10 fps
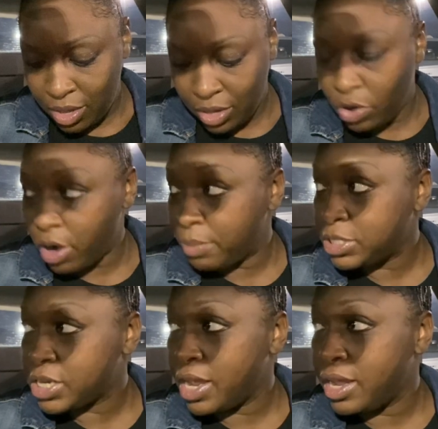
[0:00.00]

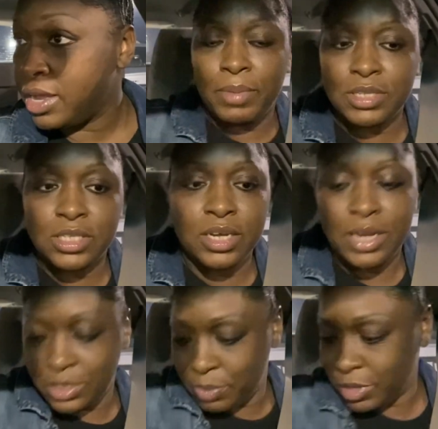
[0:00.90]
garbage can. My son
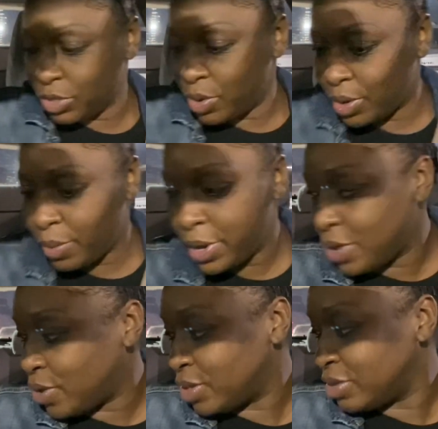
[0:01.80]
has been throwing away
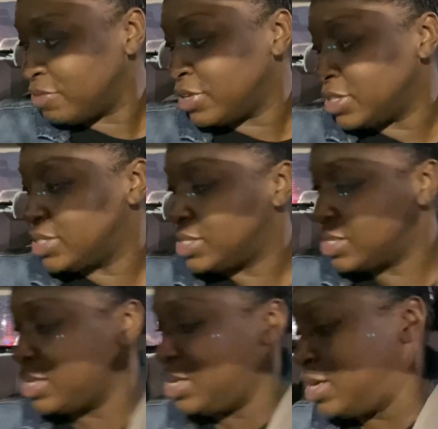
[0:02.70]
all of
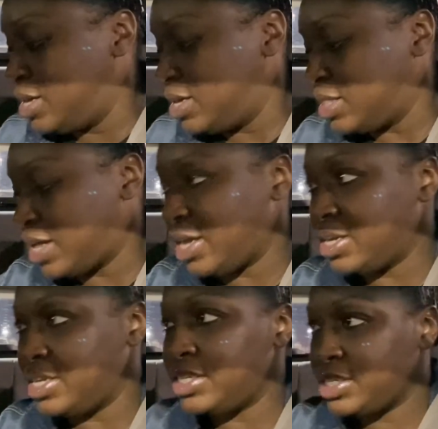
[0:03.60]
his like
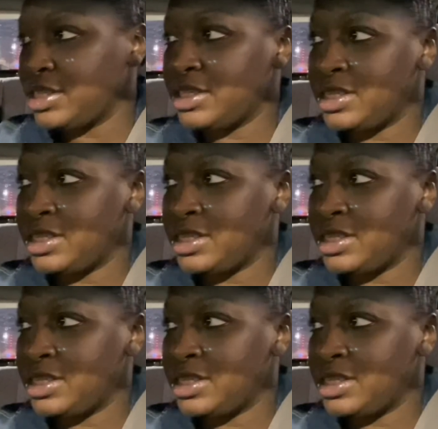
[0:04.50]
dishes,